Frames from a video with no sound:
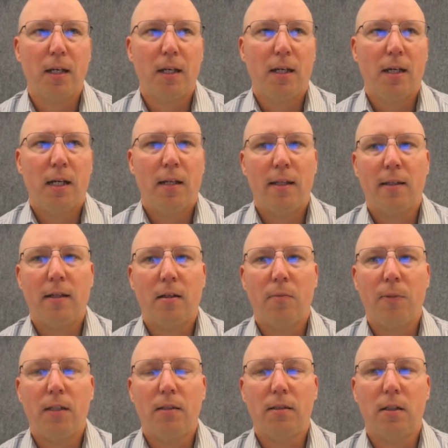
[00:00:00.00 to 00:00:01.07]
I think the other
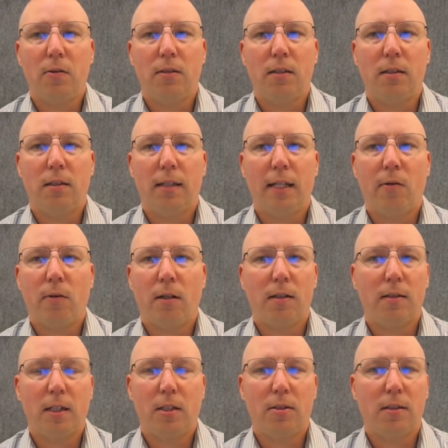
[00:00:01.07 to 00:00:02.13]
piece goes into that
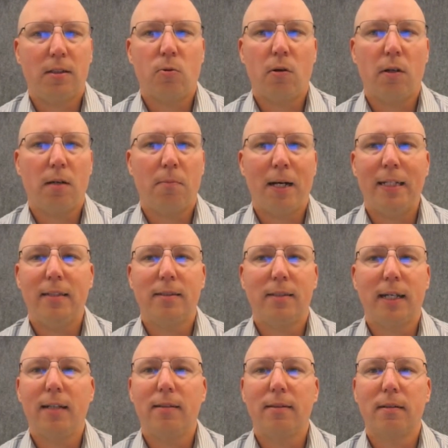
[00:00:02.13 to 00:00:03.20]
organization's quality
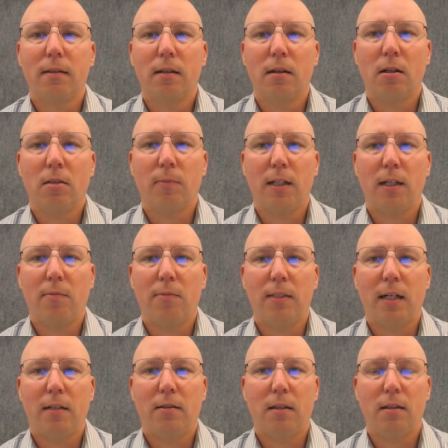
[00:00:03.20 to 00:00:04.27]
mindset. It ultimately comes
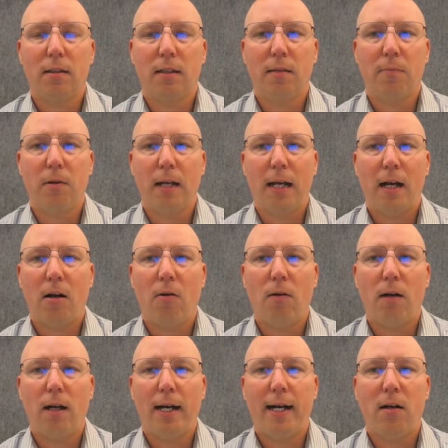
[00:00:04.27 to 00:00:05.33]
down to how
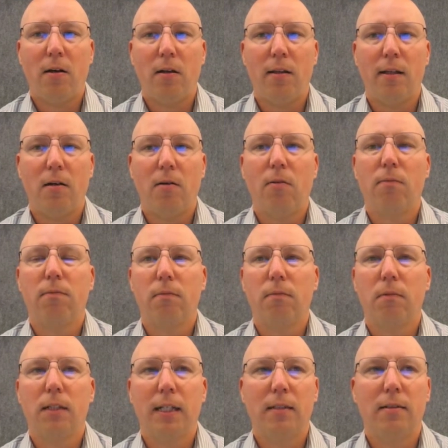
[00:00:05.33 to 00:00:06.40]
high on their
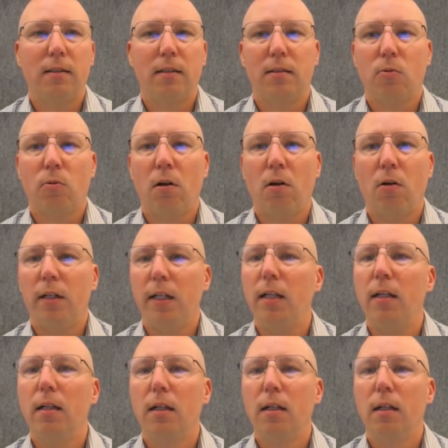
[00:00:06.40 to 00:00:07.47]
list is
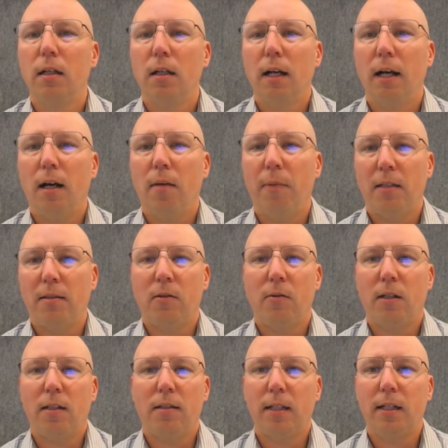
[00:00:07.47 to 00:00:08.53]
quality as an
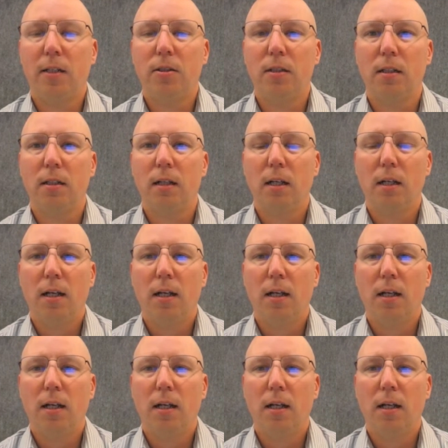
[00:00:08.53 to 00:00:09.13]
organization.